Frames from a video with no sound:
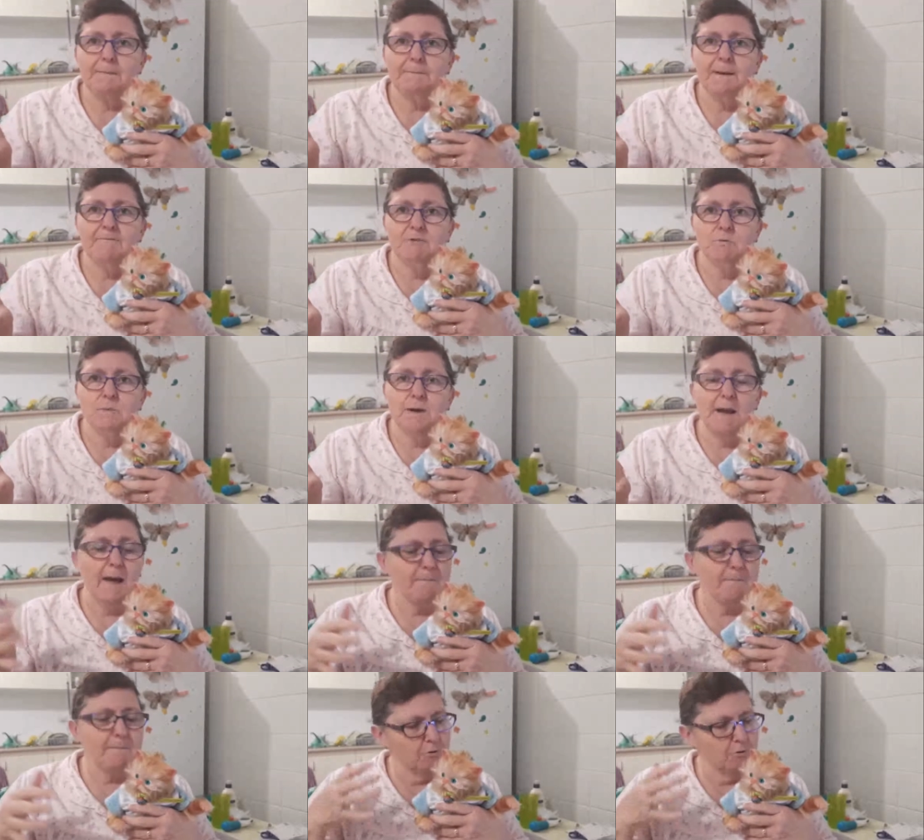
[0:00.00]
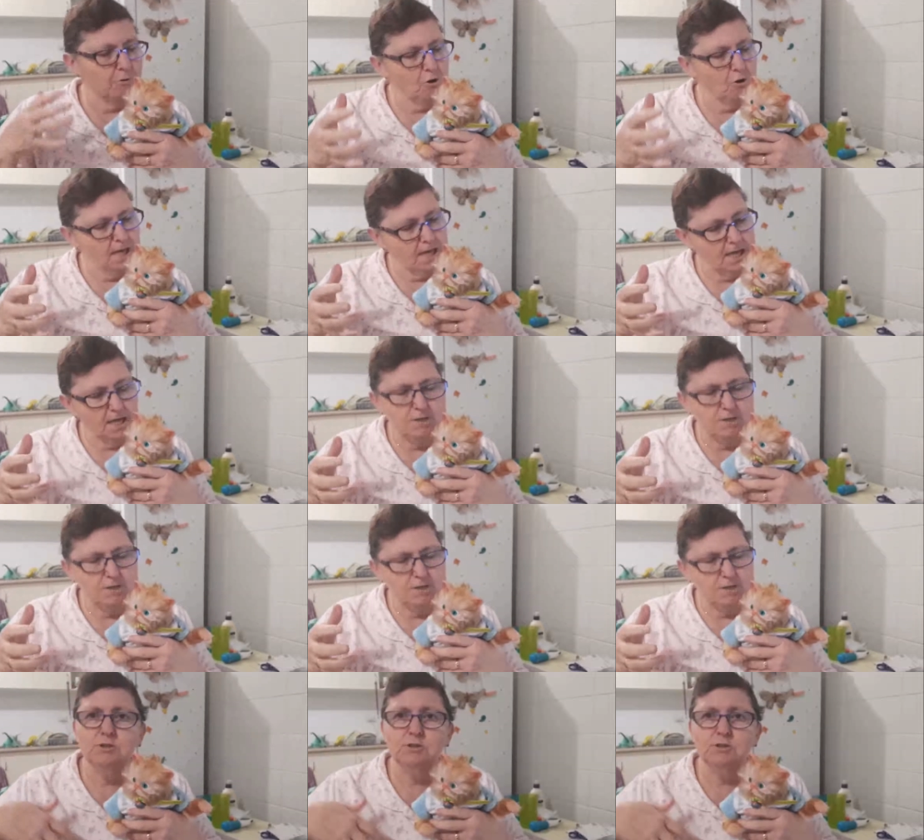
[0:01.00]
pep everyone up. We're all here
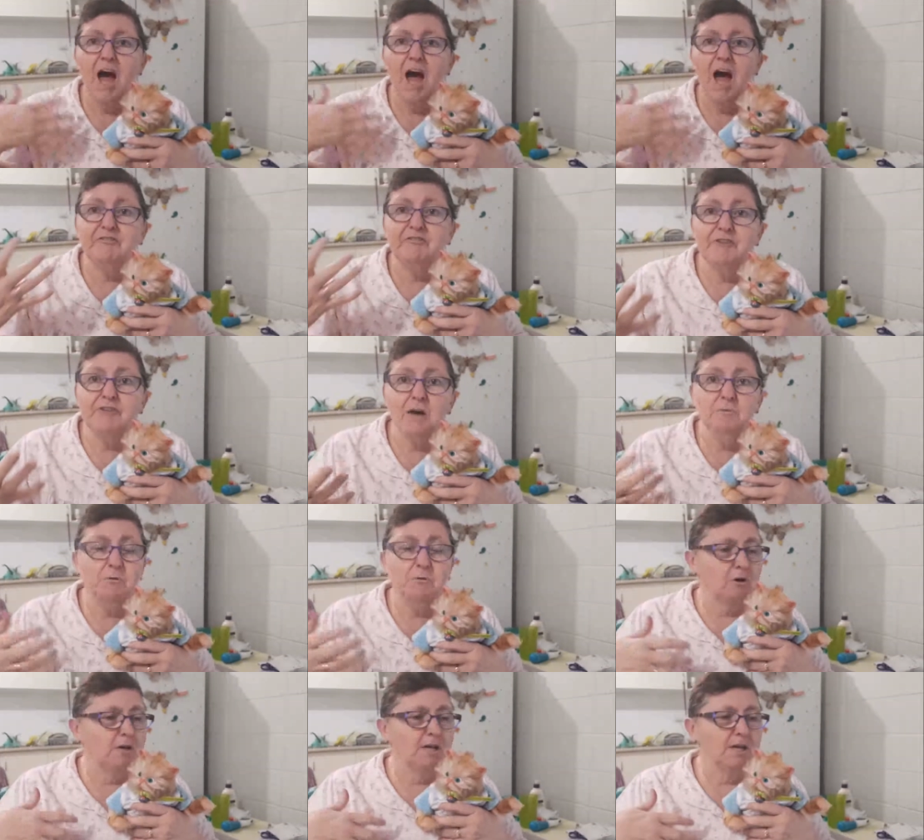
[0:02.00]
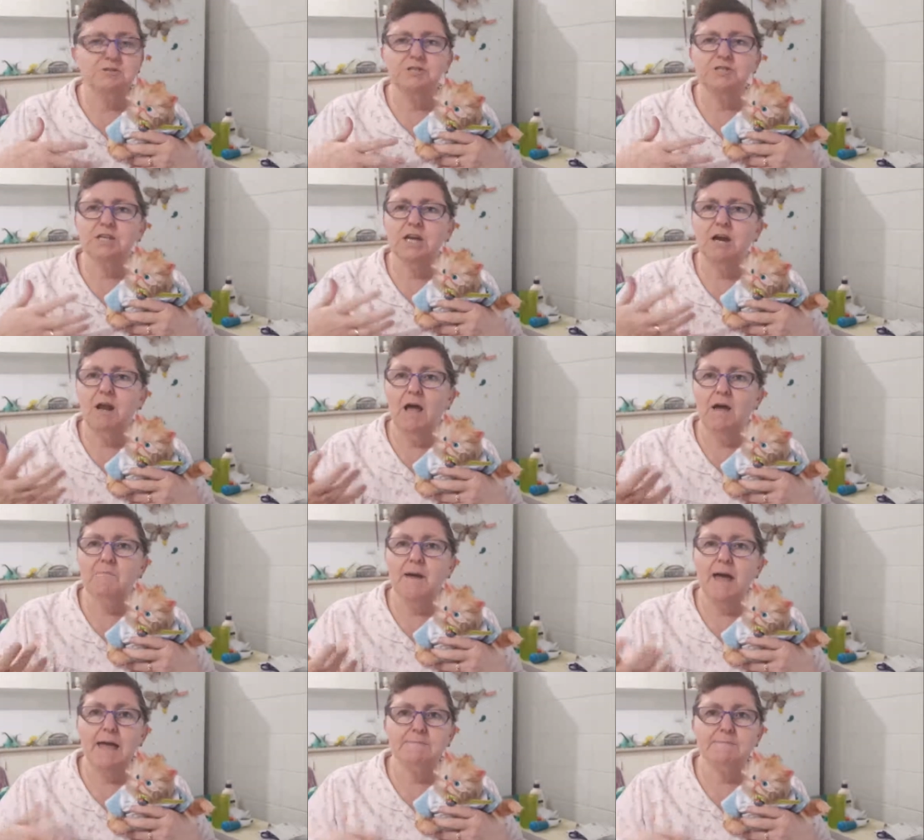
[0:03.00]
to have fun. We're all here to share our
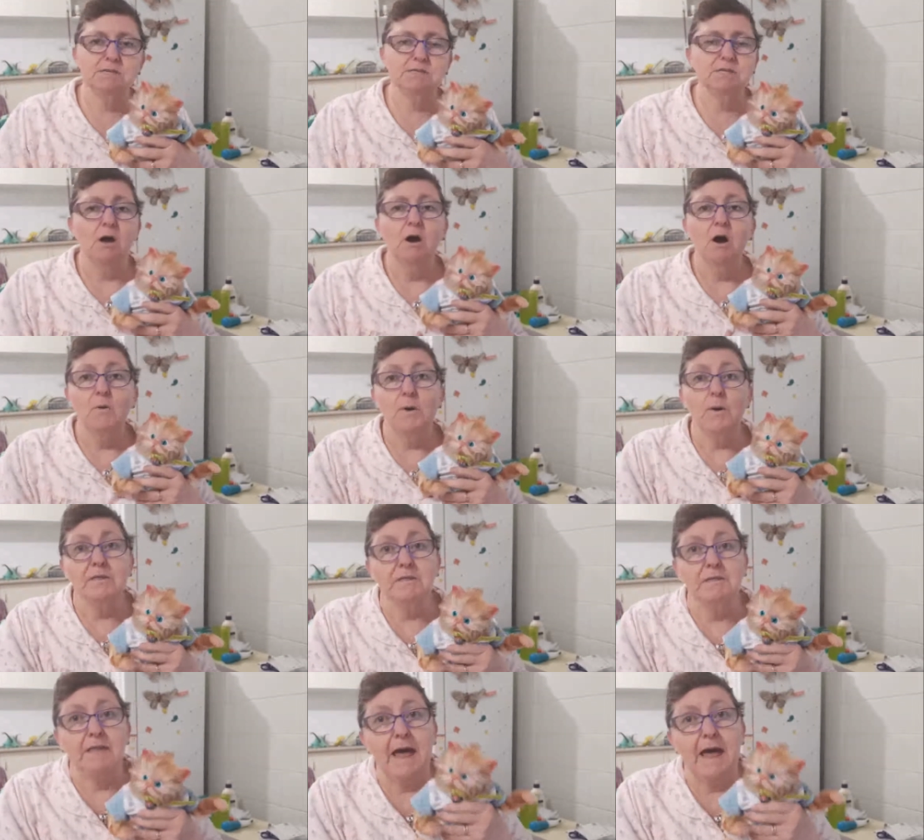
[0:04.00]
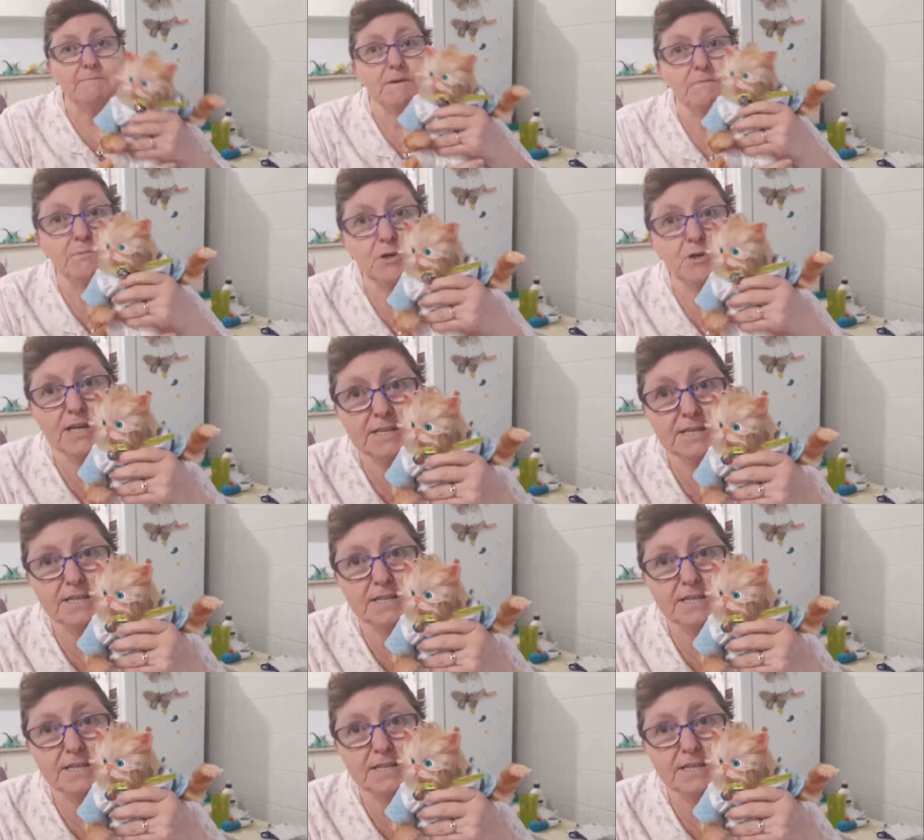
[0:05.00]
babies, whether they be putty